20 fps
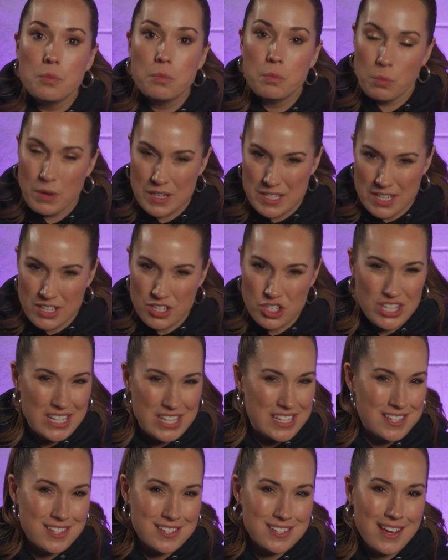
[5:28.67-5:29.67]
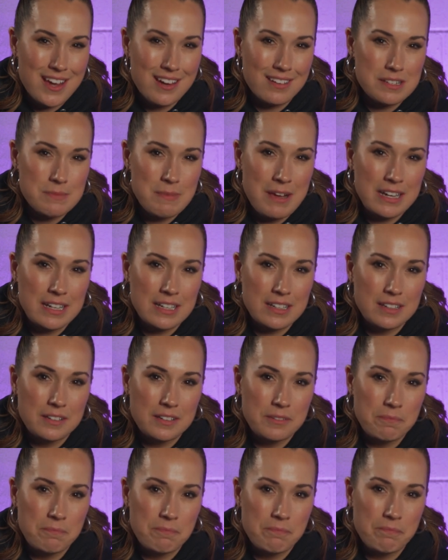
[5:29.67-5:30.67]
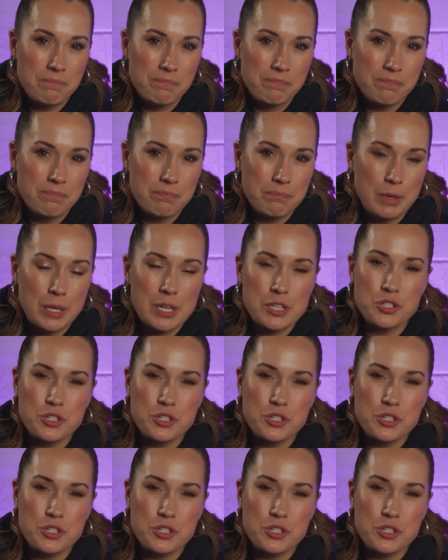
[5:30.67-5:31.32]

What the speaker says: Wasn't Jesus charismatic? Because